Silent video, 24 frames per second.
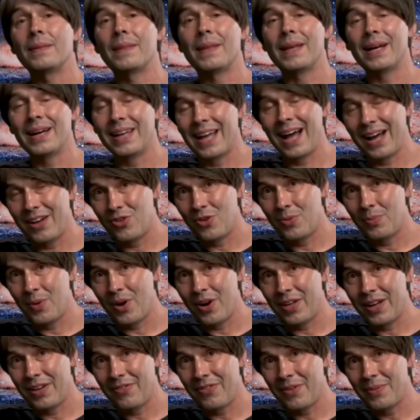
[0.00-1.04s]
A natural
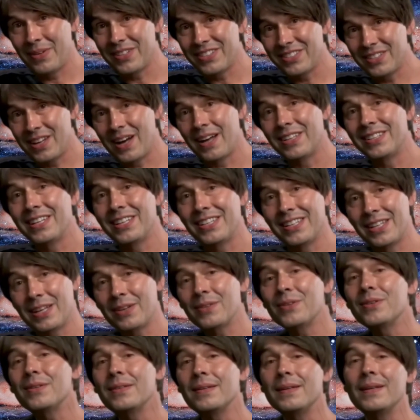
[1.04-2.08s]
body from a star
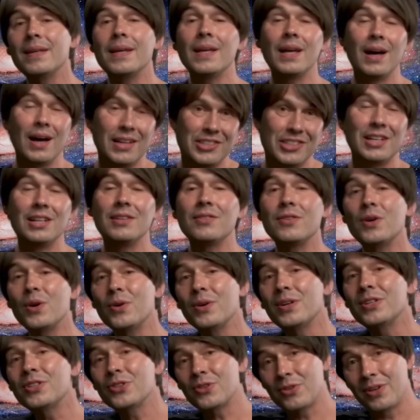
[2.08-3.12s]
system, utterly
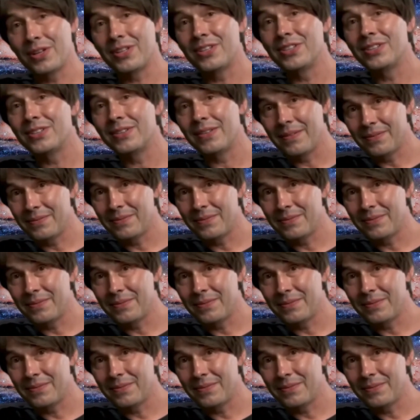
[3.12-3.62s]
foreign to us?